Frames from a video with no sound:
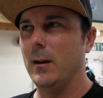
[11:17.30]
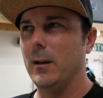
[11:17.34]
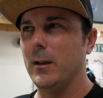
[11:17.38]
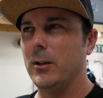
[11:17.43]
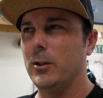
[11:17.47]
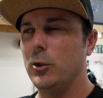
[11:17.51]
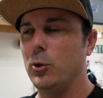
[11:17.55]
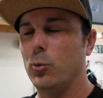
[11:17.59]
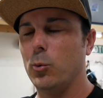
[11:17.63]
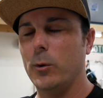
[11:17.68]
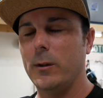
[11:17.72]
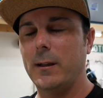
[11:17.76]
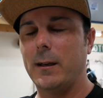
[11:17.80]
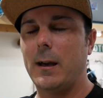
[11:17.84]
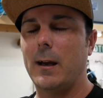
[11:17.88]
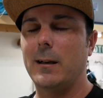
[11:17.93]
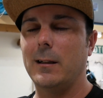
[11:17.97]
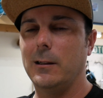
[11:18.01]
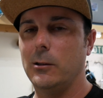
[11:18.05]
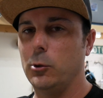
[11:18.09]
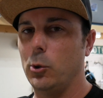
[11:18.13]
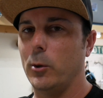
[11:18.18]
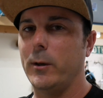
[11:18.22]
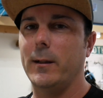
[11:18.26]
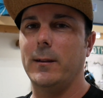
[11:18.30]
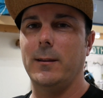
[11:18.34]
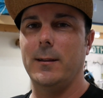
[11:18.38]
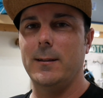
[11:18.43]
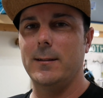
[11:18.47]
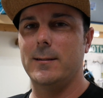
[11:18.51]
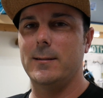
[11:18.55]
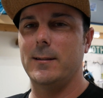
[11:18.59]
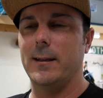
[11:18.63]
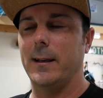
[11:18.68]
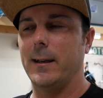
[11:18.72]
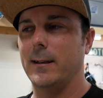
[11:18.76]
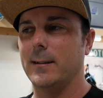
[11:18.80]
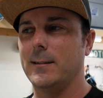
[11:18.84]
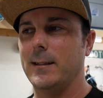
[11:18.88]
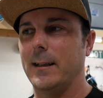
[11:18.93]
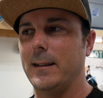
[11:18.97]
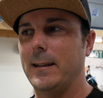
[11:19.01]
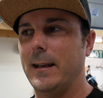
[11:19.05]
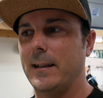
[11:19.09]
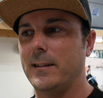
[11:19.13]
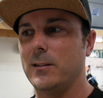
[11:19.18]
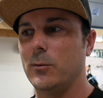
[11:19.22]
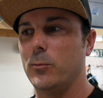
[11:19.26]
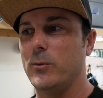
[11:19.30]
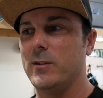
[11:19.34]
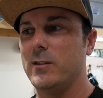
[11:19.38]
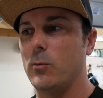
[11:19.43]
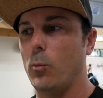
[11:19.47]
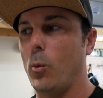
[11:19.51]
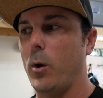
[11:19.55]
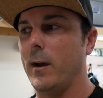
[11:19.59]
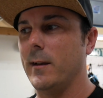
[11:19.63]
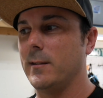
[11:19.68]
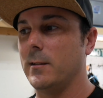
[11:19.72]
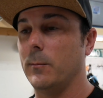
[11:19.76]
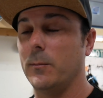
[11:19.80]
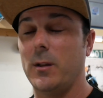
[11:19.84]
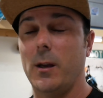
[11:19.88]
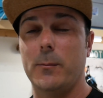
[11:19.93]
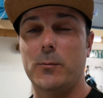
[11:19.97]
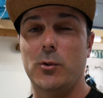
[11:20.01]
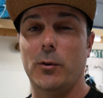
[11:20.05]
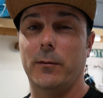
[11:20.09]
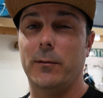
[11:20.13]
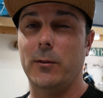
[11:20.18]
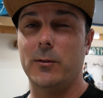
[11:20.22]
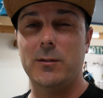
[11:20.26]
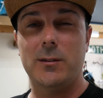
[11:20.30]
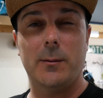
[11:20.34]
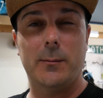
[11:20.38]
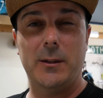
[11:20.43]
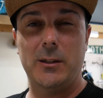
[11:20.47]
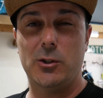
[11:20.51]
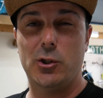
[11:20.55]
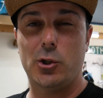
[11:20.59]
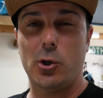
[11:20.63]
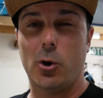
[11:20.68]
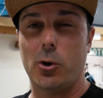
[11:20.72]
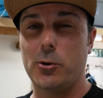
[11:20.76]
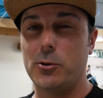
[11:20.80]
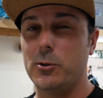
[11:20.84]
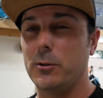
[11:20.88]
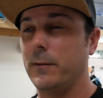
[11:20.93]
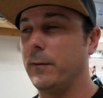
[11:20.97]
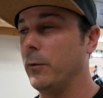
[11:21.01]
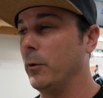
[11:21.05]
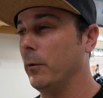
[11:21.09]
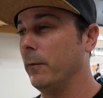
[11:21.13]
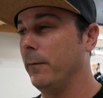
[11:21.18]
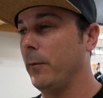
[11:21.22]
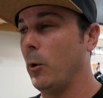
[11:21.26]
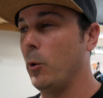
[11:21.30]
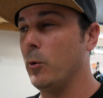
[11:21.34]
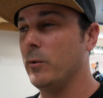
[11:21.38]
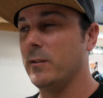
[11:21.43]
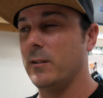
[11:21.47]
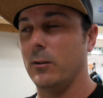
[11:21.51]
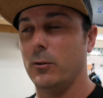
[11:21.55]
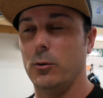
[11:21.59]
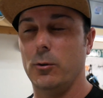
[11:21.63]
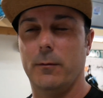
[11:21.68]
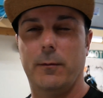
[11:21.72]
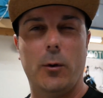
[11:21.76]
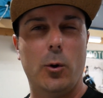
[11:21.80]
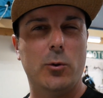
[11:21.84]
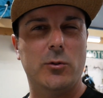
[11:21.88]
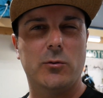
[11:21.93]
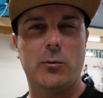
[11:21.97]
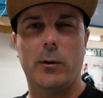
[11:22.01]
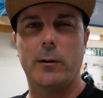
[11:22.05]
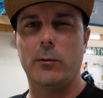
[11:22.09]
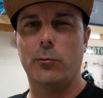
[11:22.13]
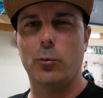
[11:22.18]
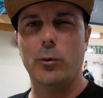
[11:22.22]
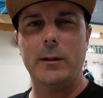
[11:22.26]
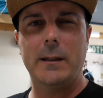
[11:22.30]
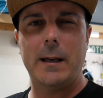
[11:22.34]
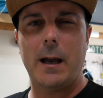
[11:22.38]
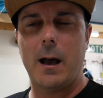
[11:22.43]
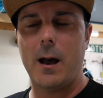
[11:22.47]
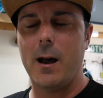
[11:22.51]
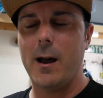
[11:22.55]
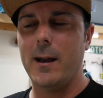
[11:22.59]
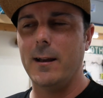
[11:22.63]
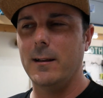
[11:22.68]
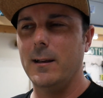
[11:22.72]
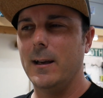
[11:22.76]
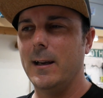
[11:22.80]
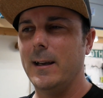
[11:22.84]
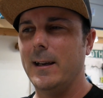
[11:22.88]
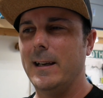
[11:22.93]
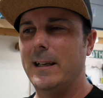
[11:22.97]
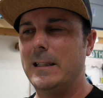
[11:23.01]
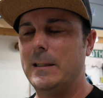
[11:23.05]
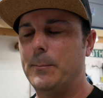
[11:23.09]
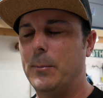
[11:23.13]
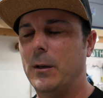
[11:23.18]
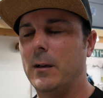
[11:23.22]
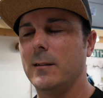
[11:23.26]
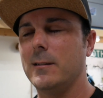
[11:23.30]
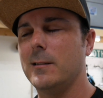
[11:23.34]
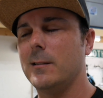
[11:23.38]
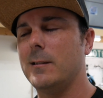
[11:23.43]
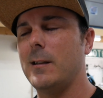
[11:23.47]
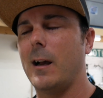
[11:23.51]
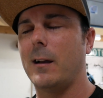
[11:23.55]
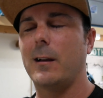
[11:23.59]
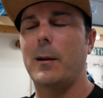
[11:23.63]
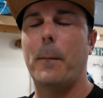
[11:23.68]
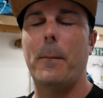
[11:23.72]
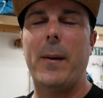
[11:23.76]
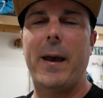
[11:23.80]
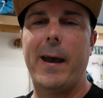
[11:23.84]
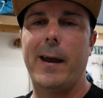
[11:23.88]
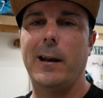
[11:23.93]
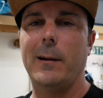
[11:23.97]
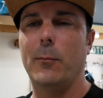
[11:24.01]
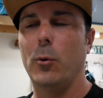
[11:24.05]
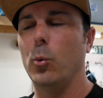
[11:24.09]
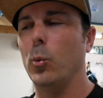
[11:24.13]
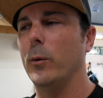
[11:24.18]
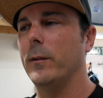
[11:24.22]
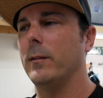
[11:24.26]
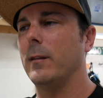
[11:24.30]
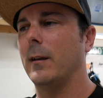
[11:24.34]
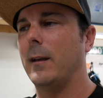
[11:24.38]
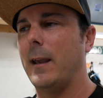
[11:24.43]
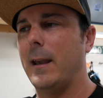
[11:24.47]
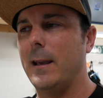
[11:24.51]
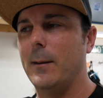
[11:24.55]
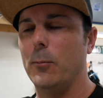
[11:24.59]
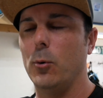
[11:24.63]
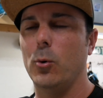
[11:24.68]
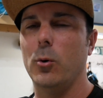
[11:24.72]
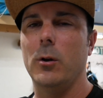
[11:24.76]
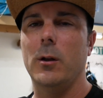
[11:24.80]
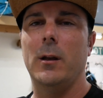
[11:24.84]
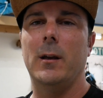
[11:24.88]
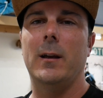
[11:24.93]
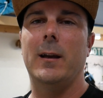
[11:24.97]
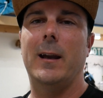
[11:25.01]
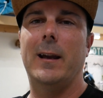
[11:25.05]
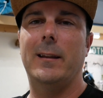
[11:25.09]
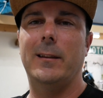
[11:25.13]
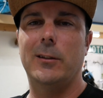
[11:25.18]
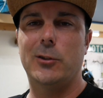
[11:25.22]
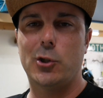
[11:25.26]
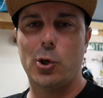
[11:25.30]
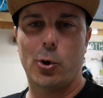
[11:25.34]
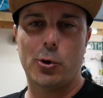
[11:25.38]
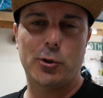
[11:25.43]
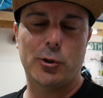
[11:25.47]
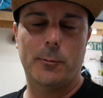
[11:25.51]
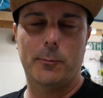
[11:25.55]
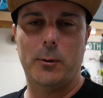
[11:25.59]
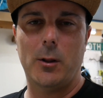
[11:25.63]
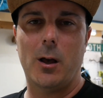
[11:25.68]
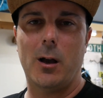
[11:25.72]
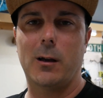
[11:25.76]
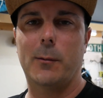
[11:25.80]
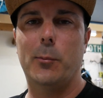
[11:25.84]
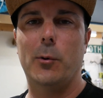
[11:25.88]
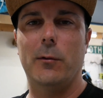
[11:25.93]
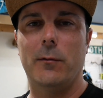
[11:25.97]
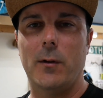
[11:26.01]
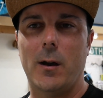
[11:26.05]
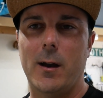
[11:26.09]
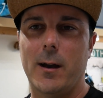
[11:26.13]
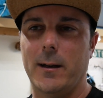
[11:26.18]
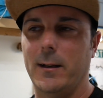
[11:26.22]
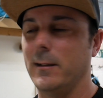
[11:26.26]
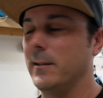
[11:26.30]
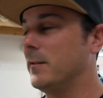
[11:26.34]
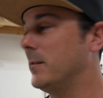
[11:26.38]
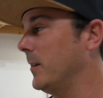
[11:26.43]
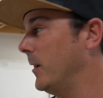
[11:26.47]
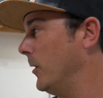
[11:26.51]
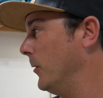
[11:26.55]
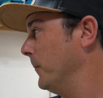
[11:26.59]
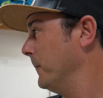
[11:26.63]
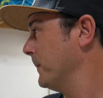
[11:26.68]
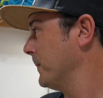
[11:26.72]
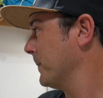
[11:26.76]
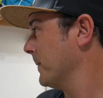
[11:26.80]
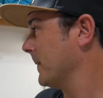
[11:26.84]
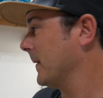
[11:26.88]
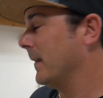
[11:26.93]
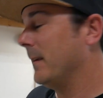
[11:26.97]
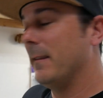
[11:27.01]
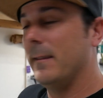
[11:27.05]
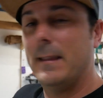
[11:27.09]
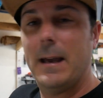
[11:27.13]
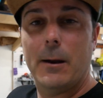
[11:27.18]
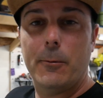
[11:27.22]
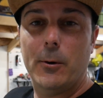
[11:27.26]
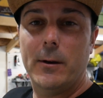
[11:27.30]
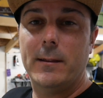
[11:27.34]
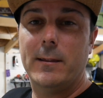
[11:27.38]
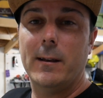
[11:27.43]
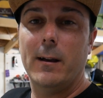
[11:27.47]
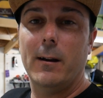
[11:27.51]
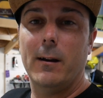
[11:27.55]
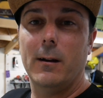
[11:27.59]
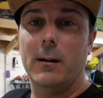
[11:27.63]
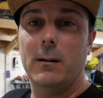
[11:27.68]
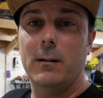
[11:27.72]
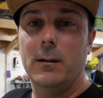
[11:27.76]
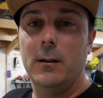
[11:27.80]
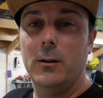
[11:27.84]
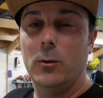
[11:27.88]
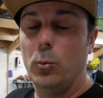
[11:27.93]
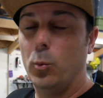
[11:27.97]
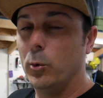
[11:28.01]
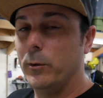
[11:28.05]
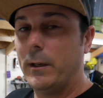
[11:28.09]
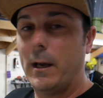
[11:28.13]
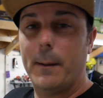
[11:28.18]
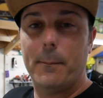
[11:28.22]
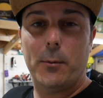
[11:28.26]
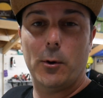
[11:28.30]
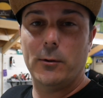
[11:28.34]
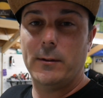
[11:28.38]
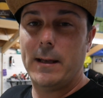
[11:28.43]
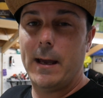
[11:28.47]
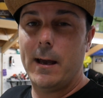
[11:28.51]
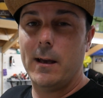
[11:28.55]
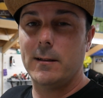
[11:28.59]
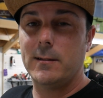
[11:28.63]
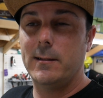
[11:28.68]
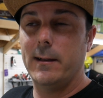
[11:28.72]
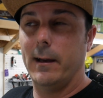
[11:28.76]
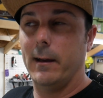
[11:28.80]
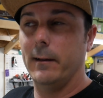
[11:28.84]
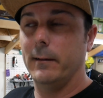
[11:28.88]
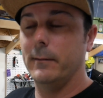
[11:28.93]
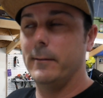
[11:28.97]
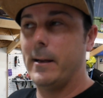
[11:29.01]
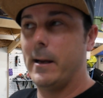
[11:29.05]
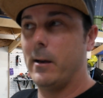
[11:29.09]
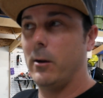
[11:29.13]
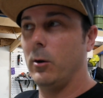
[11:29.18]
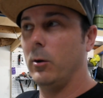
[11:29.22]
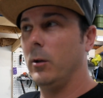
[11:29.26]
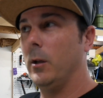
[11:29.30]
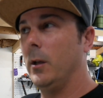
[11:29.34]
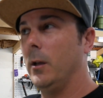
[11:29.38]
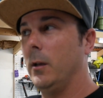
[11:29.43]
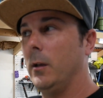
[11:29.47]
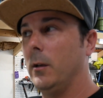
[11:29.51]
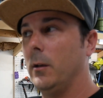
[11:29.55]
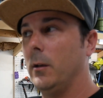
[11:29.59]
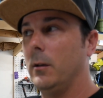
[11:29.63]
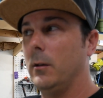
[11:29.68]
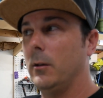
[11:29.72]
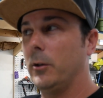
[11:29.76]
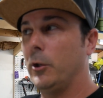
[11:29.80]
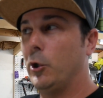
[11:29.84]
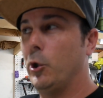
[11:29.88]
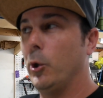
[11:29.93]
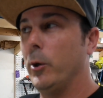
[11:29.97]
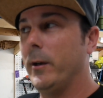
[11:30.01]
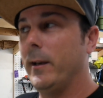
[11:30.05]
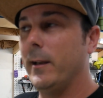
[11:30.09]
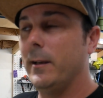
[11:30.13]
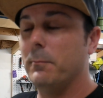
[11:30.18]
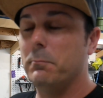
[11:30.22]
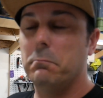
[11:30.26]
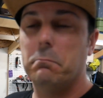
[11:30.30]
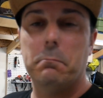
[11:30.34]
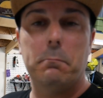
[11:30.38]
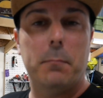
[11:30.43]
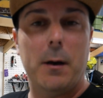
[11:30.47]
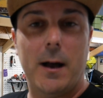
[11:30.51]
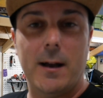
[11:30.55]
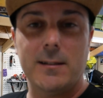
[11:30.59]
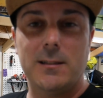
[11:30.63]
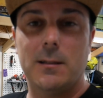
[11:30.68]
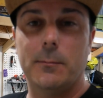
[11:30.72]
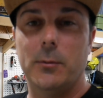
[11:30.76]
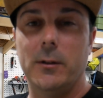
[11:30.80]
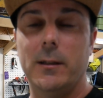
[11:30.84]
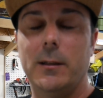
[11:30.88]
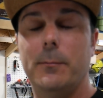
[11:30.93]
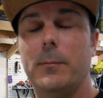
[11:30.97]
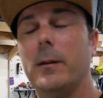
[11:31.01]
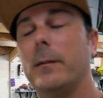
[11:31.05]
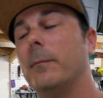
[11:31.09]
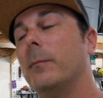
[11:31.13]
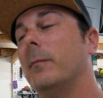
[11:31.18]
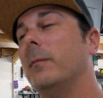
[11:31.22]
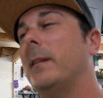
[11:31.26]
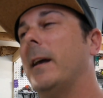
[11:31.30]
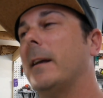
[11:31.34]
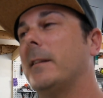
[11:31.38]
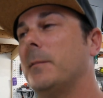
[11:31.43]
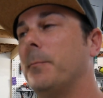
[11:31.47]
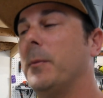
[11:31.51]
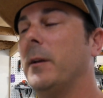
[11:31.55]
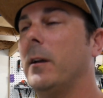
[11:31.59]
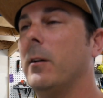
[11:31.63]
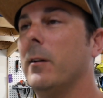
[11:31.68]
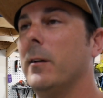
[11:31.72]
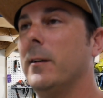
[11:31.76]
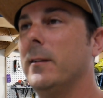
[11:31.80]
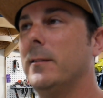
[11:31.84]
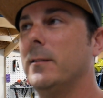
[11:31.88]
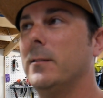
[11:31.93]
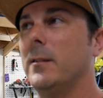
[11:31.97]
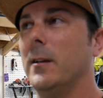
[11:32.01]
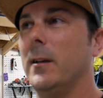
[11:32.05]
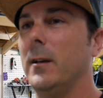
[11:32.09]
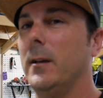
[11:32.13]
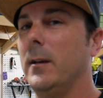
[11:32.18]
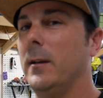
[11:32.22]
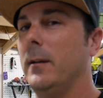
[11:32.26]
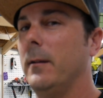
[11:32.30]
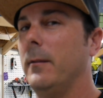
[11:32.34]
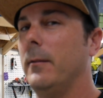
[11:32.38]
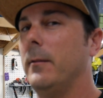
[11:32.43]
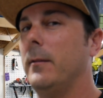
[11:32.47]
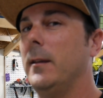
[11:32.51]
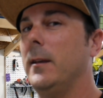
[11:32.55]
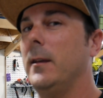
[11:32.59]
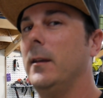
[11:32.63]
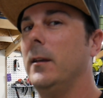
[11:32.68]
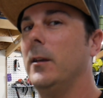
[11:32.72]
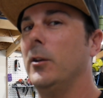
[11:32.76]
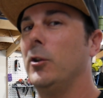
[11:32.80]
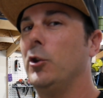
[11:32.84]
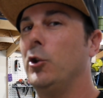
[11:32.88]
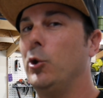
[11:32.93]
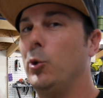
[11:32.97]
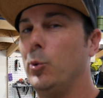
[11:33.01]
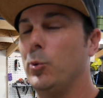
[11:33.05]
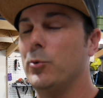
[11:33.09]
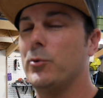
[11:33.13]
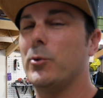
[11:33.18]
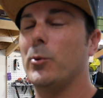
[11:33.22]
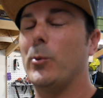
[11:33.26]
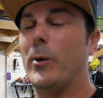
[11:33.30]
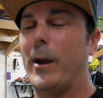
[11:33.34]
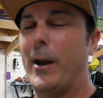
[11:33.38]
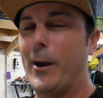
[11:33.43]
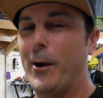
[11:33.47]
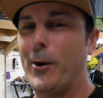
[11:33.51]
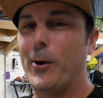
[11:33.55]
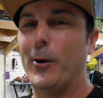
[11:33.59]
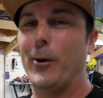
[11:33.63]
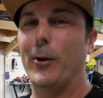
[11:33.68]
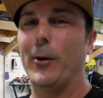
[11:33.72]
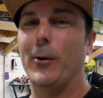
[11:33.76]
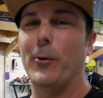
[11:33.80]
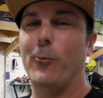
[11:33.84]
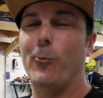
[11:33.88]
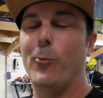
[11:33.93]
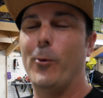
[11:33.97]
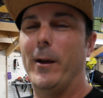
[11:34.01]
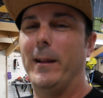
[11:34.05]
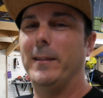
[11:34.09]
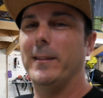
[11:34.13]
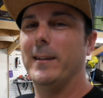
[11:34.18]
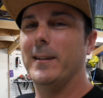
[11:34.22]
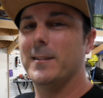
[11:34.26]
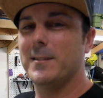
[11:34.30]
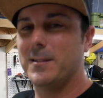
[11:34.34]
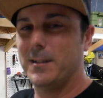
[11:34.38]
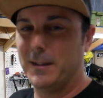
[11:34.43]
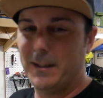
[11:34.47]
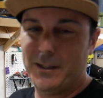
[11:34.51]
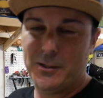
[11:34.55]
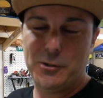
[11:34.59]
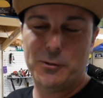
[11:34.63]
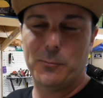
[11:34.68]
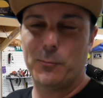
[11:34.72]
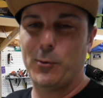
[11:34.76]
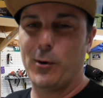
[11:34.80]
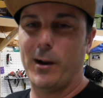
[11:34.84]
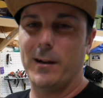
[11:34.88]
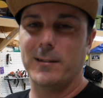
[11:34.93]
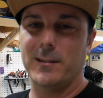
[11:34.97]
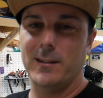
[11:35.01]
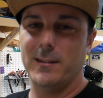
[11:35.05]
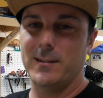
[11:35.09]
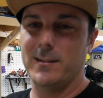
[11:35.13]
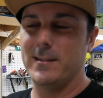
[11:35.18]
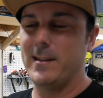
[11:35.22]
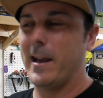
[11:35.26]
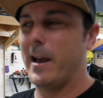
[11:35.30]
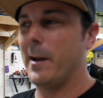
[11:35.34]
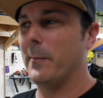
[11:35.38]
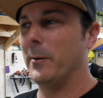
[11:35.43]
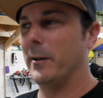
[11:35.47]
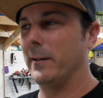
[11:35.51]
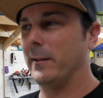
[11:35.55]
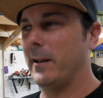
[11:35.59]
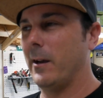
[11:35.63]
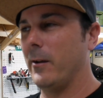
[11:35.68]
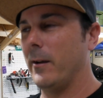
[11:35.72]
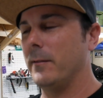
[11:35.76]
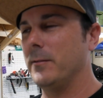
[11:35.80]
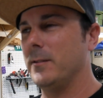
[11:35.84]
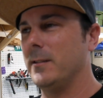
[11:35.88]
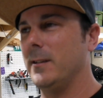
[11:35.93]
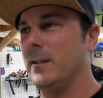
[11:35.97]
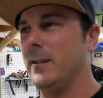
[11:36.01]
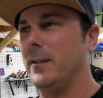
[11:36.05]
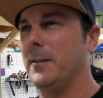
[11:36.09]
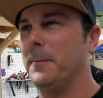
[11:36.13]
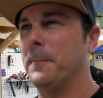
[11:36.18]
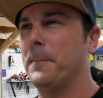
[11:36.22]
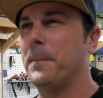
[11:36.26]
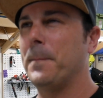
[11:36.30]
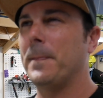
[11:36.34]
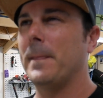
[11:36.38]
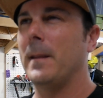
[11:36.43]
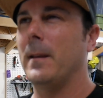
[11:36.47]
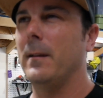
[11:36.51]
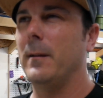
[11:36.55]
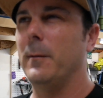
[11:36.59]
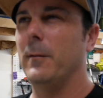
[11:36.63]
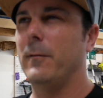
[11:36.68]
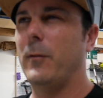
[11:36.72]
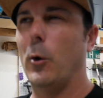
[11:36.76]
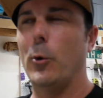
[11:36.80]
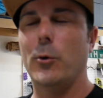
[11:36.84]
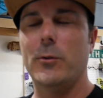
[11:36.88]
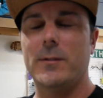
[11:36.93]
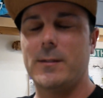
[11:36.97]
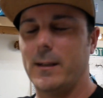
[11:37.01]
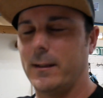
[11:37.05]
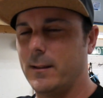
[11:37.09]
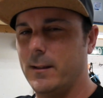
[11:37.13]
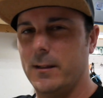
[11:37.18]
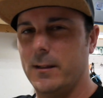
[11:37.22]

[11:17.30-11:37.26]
you really got to look at these things, and that's the reason why sometimes you'll feel some of these chargers for your phones, or your phone's running really hot, it's because it's not compatible with the cable and the charger block provided. So that right there will not burn the house down. Now, could it? Possibly, but that's because the user error when the installation process is happening. Now, I've seen photos like